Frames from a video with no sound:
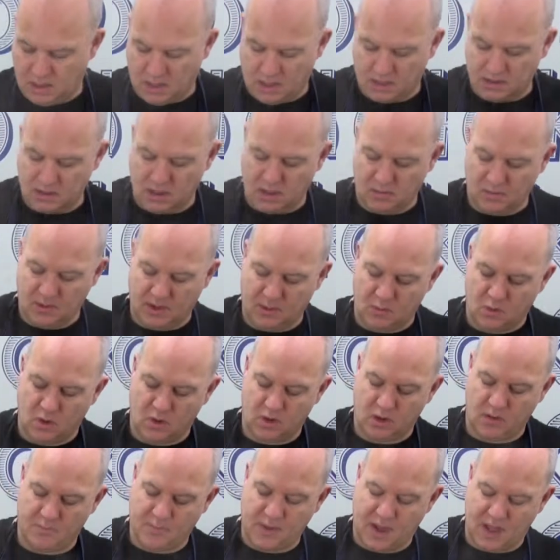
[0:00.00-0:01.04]
into a wee
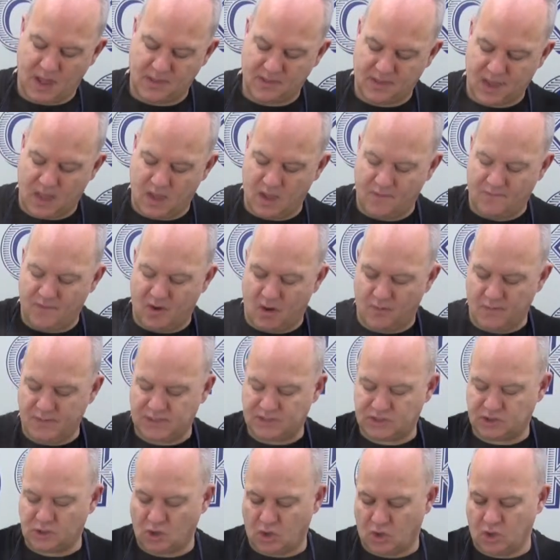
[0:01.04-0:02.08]
water bath. I have
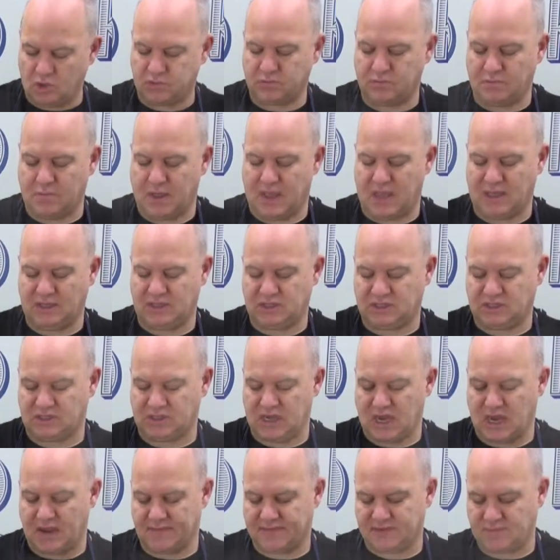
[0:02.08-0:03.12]
always taught my
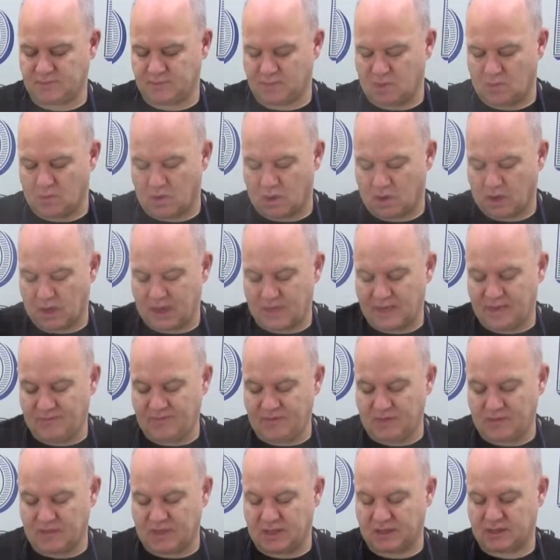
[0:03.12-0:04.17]
chefs when they're working, even
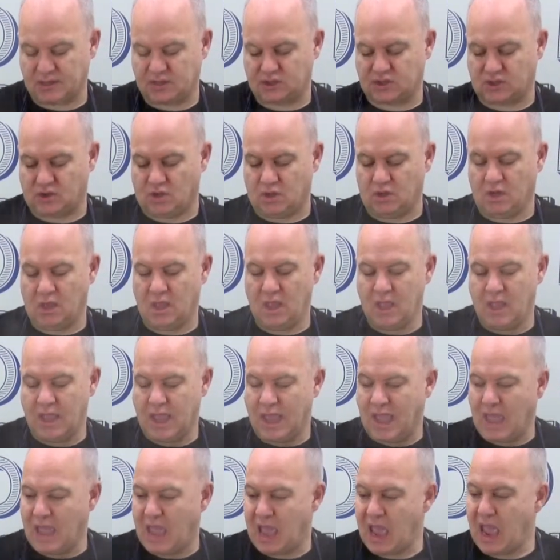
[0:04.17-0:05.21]
though at the school,
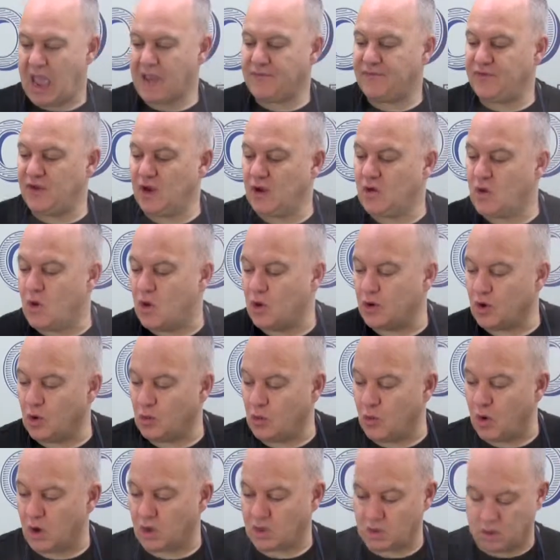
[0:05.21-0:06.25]
if you're going to
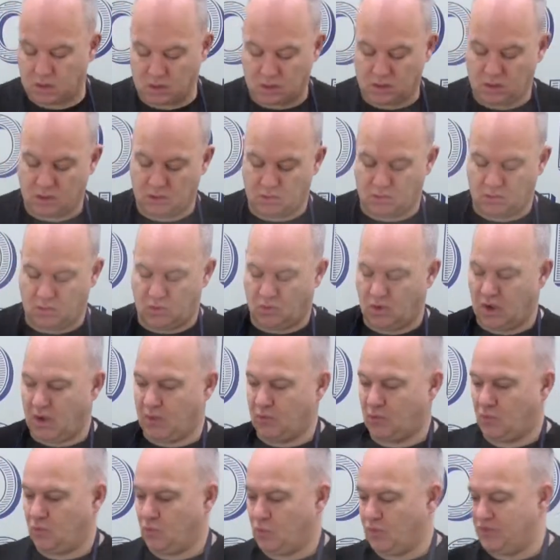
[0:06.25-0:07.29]
work
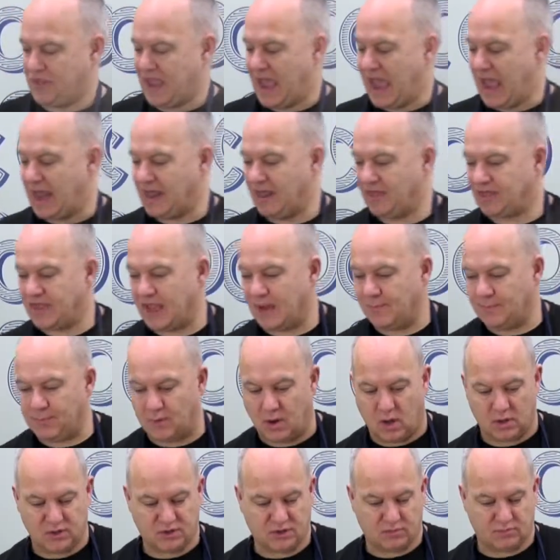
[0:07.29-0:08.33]
with anything
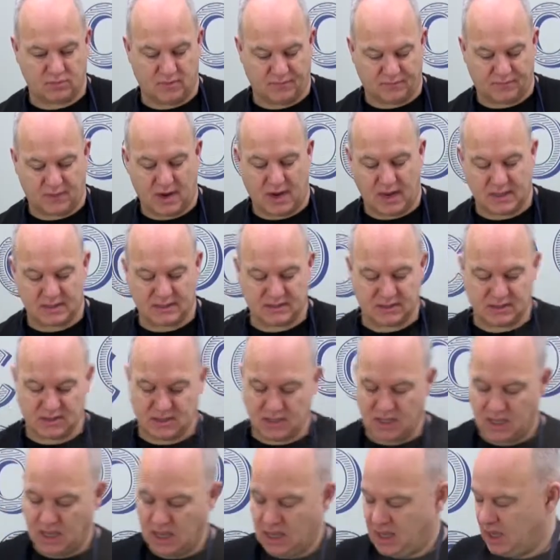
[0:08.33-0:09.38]
blanch and refresh,
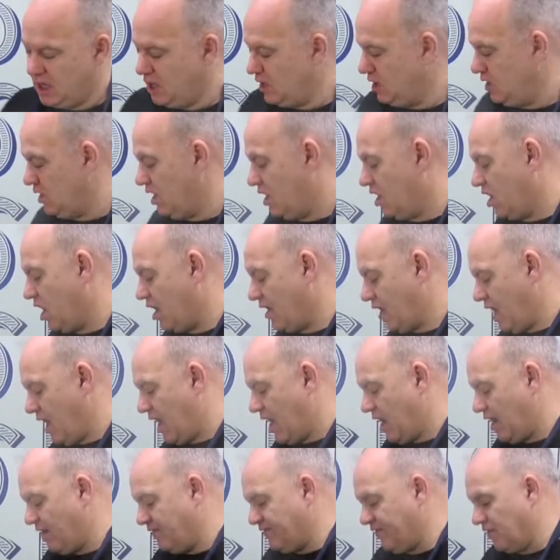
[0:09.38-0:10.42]
you've got to
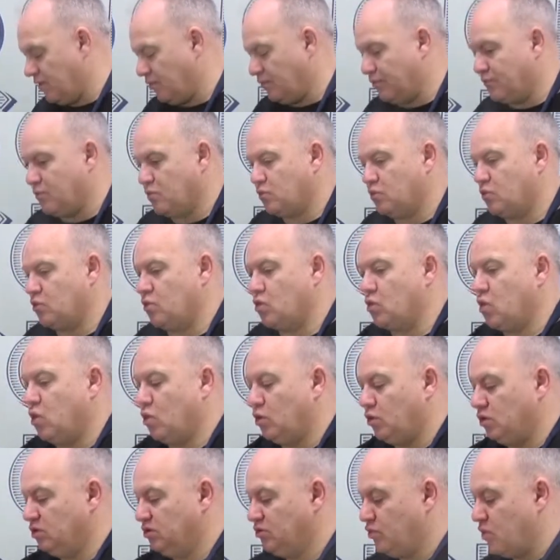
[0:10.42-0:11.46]
have your
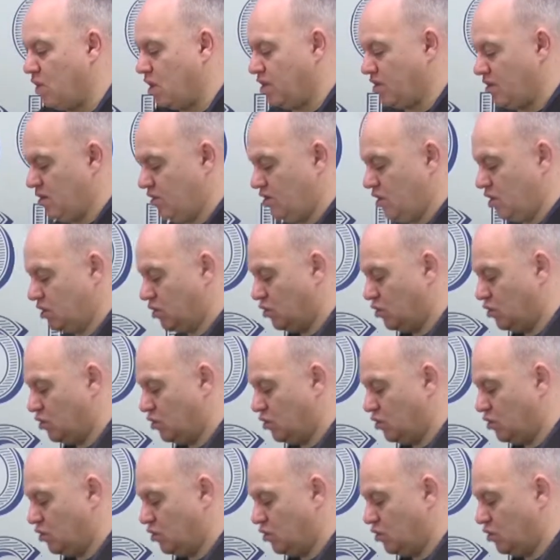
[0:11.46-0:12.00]
cold water, your